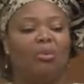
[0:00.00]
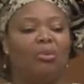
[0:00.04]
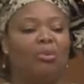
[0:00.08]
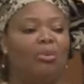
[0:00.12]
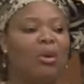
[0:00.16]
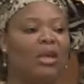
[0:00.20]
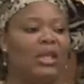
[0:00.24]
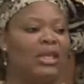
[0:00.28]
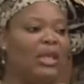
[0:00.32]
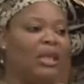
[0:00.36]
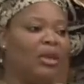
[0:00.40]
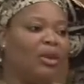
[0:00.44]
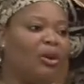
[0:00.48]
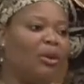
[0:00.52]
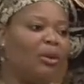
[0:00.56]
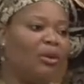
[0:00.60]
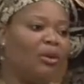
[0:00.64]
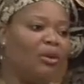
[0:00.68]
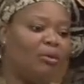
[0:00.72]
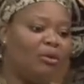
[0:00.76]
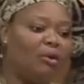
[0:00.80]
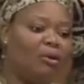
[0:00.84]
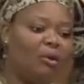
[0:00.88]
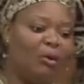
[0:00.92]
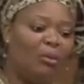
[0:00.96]

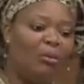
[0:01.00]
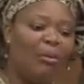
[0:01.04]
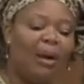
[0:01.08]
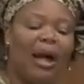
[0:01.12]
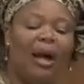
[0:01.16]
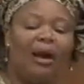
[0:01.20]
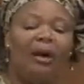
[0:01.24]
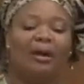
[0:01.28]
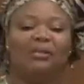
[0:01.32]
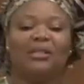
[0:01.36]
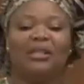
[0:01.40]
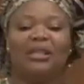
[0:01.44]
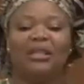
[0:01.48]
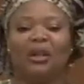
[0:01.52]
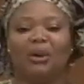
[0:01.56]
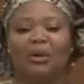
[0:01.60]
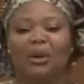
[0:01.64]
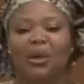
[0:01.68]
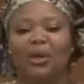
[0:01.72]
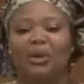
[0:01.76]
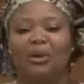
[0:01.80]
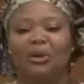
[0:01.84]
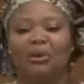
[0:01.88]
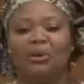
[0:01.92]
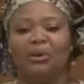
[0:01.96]
President Koroma of
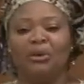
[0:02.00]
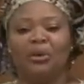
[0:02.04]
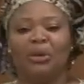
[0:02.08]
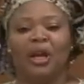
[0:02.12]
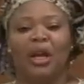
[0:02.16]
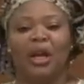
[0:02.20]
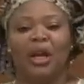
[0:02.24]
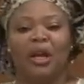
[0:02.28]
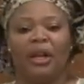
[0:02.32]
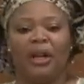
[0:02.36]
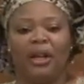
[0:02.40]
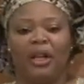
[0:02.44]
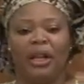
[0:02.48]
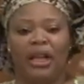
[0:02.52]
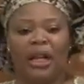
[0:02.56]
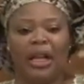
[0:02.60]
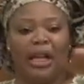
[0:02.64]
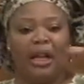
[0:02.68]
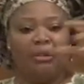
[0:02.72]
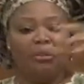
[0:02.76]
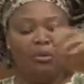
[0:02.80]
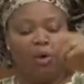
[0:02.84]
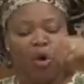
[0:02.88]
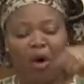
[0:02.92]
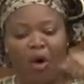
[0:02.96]
Sierra Leone,
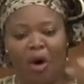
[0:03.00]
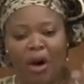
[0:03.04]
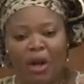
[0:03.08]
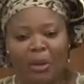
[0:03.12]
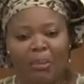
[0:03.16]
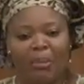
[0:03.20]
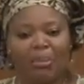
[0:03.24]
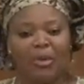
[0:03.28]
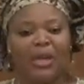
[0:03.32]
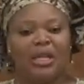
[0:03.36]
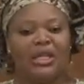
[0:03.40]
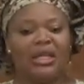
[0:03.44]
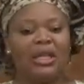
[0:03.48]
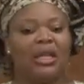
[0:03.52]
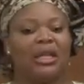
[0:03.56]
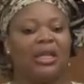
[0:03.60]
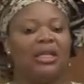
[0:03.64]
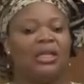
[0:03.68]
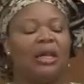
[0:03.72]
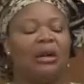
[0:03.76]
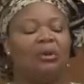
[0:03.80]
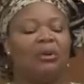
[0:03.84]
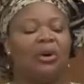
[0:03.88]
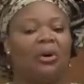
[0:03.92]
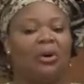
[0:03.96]
name all the
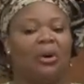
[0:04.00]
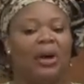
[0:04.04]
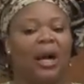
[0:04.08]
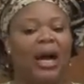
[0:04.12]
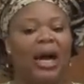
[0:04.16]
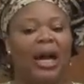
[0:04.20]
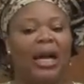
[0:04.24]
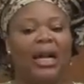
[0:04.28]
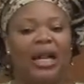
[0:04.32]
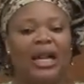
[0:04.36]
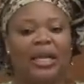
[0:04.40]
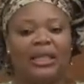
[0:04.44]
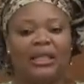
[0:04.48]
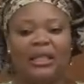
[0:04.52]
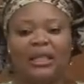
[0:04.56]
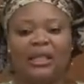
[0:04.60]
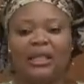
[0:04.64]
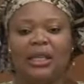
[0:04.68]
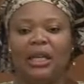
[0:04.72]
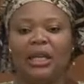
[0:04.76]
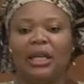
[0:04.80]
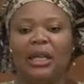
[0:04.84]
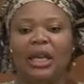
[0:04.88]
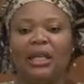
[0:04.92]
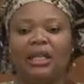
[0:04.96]
presidents that were her allies and
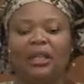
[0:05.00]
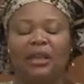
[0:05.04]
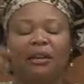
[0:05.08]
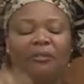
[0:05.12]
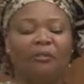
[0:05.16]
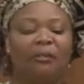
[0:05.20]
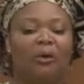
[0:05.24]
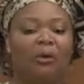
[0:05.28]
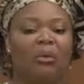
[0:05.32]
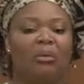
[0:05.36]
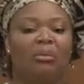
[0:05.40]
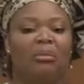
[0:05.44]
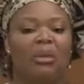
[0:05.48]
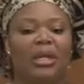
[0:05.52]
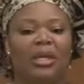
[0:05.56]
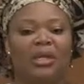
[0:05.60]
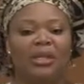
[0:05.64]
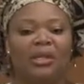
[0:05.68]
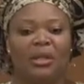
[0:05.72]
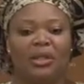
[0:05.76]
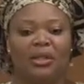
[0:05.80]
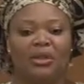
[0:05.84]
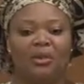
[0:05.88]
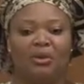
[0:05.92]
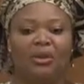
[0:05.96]
say, get their foreign
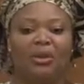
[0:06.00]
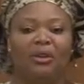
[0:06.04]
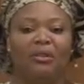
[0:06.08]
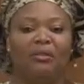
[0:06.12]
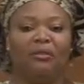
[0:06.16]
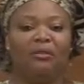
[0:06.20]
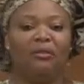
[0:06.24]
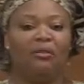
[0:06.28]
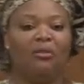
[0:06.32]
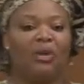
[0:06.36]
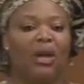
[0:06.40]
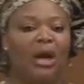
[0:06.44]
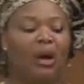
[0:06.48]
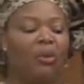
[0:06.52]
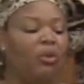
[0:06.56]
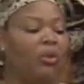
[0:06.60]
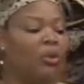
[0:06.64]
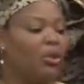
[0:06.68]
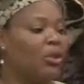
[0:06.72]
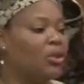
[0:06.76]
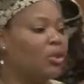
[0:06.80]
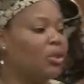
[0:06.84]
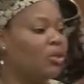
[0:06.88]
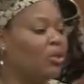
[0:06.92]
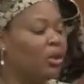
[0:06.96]
ministers on the phone. I
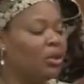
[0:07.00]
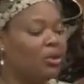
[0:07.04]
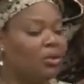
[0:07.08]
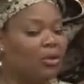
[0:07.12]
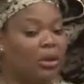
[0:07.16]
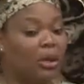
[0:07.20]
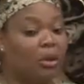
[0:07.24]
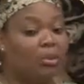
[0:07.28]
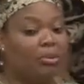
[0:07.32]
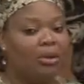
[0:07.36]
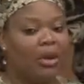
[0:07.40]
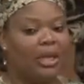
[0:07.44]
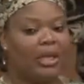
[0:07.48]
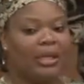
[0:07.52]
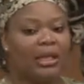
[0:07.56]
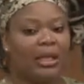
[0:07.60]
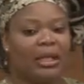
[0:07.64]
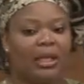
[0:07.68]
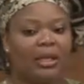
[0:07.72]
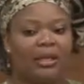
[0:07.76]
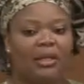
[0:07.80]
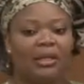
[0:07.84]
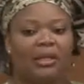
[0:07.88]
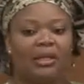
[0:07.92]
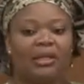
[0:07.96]
want to talk to their
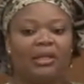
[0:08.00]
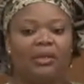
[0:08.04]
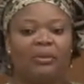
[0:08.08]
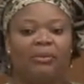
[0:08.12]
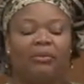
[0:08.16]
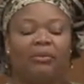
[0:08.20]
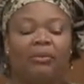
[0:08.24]
presidents